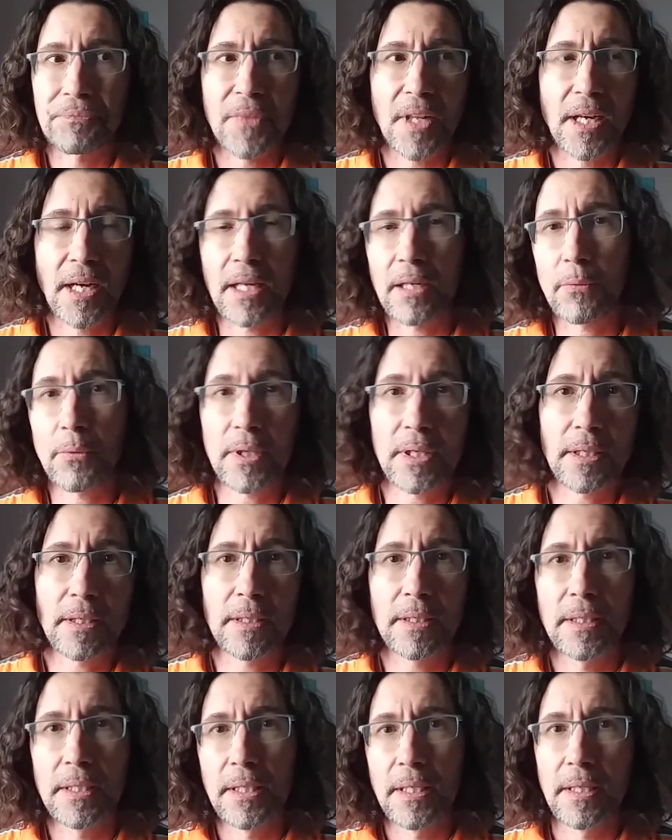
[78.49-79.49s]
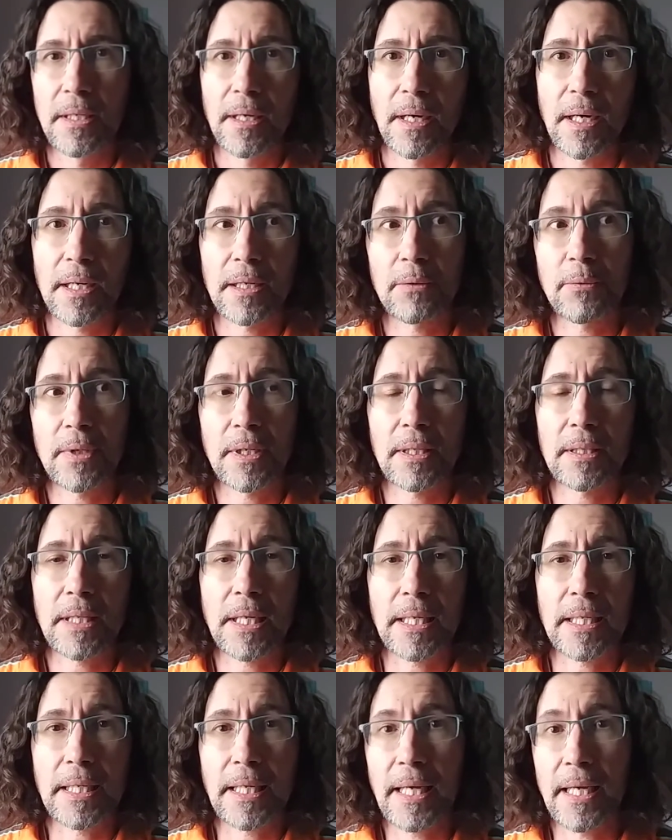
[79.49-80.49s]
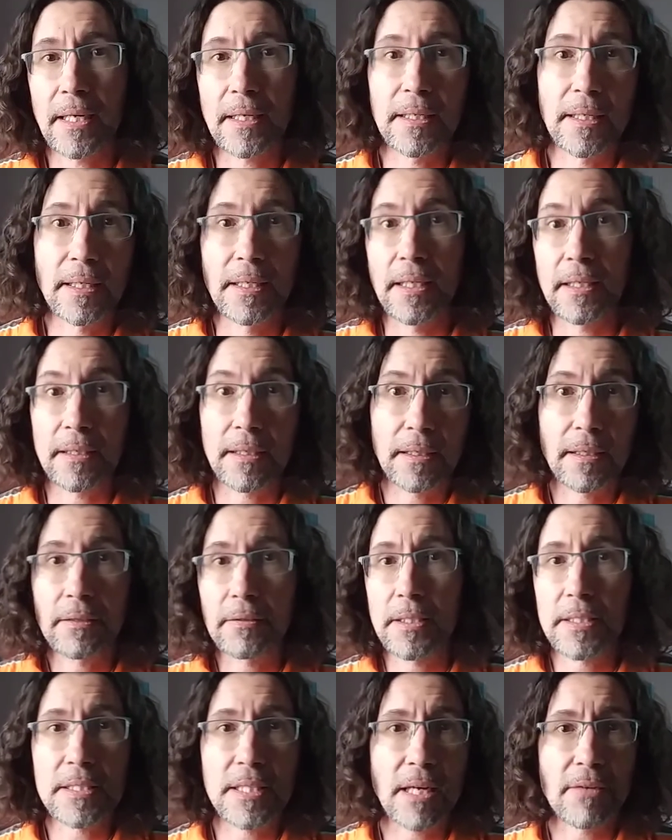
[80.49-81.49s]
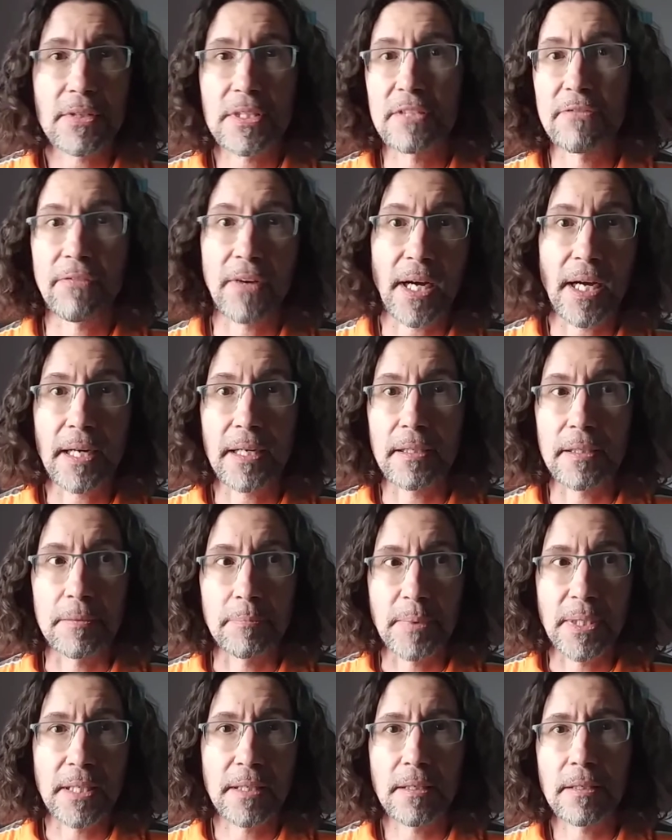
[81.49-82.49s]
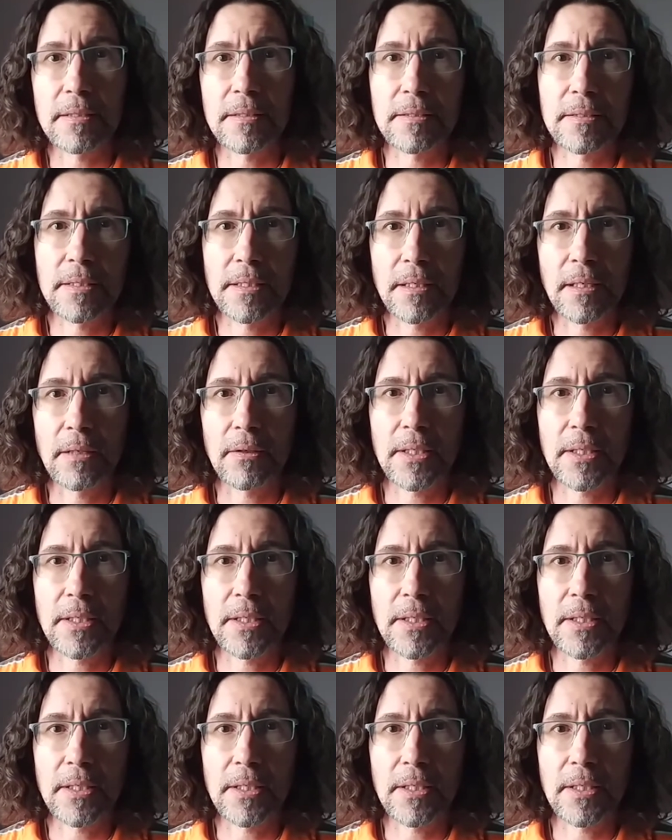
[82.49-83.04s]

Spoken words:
I don't wanna, I don't wanna like can't get Chris Evans fired because he